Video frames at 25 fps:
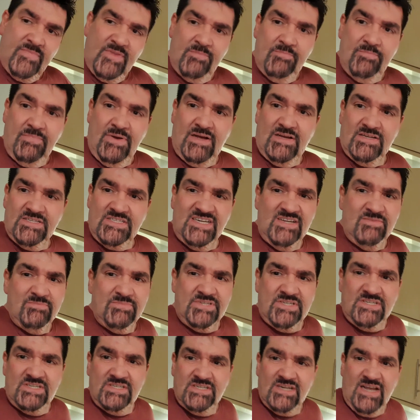
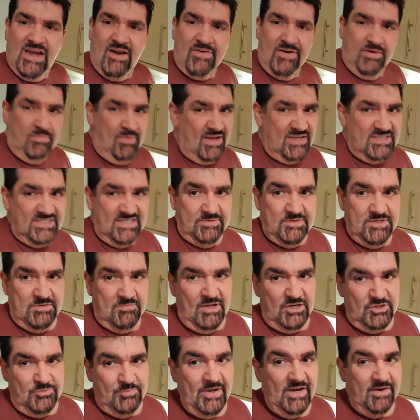parsnips, and curried parsnips are
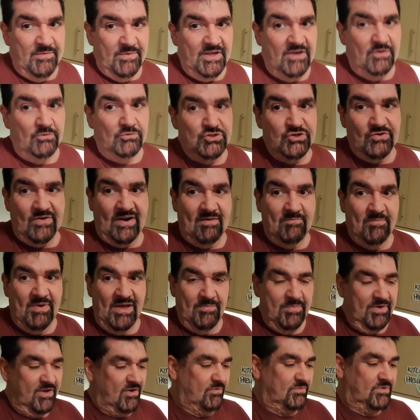much better with coarse ground
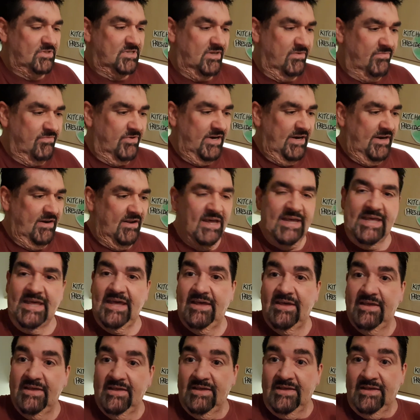peppercorns. I really like it.
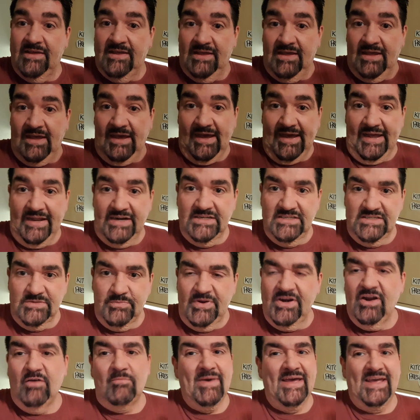And we're
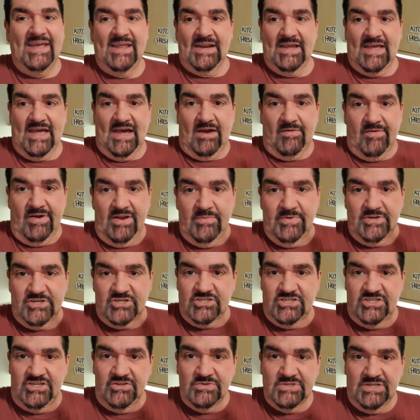not making a curry, we're
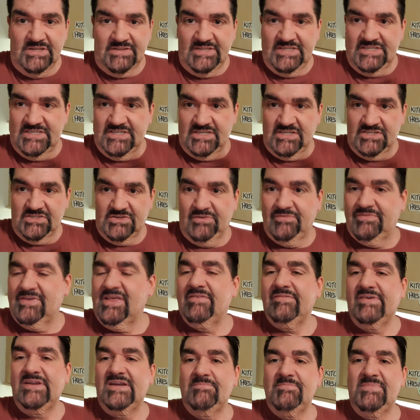just using this to sort of
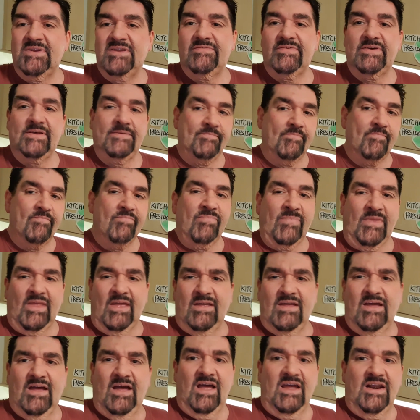give it a bit of
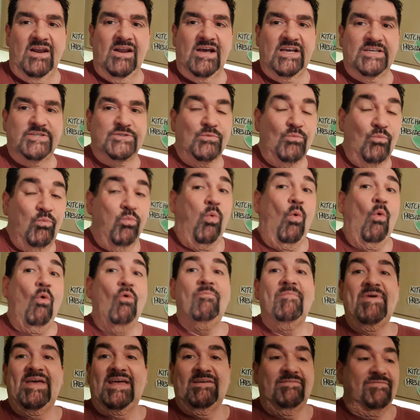a nice
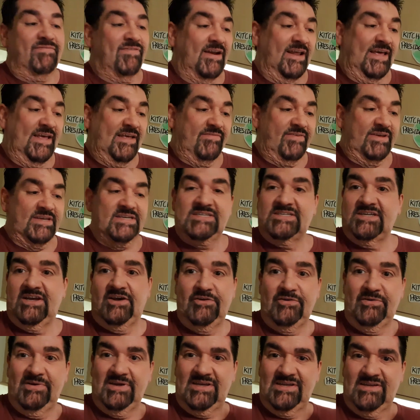warming flavour,
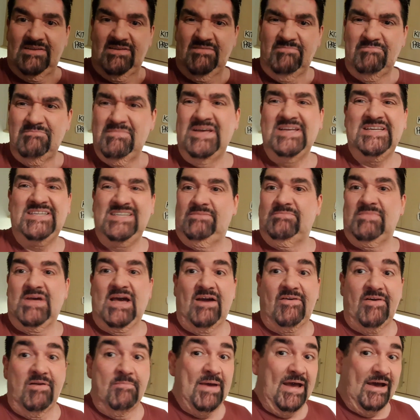so medium
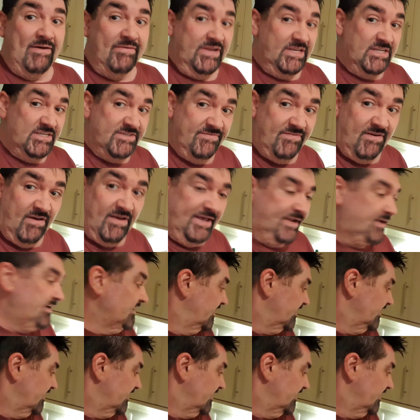curry powder is fine.